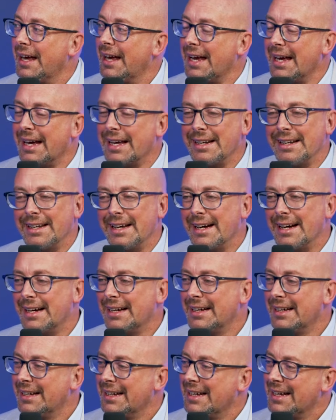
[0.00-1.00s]
And
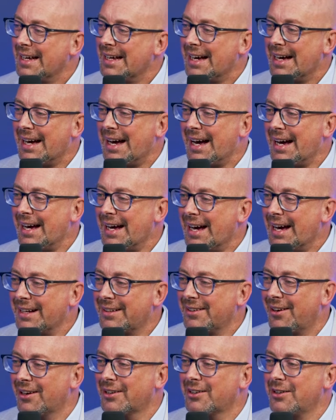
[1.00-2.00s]
I
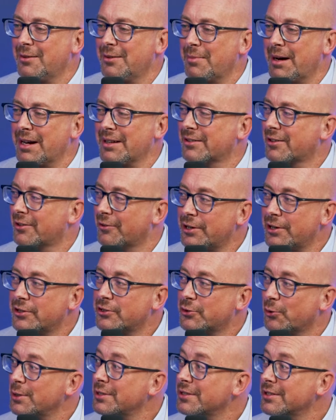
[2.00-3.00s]
talked to him about his career
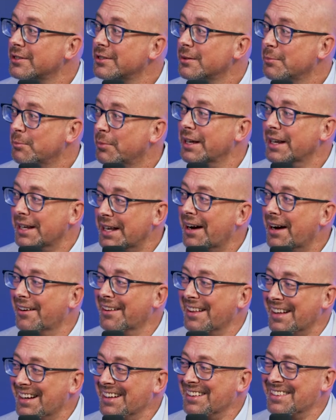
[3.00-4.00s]
choices, but no,
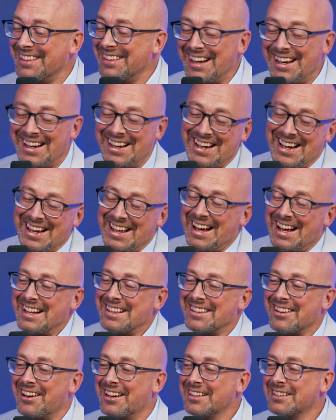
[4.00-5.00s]
that's
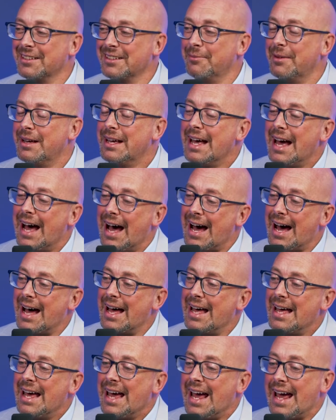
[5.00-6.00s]
awesome.
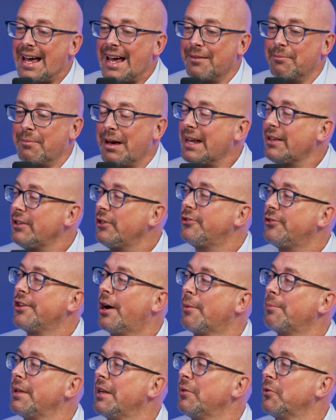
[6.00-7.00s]
And man, you
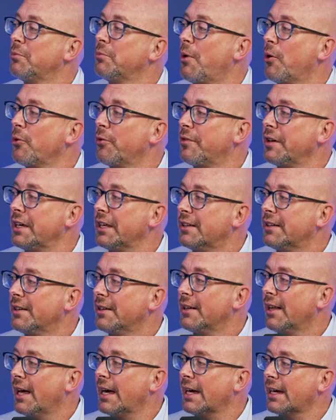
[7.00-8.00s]
jumped in with both feet,
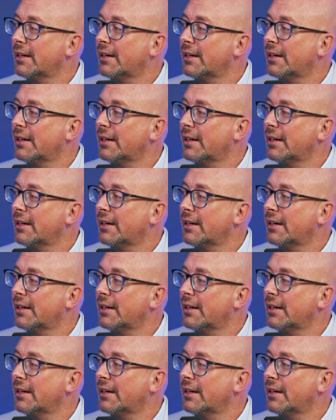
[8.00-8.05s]
like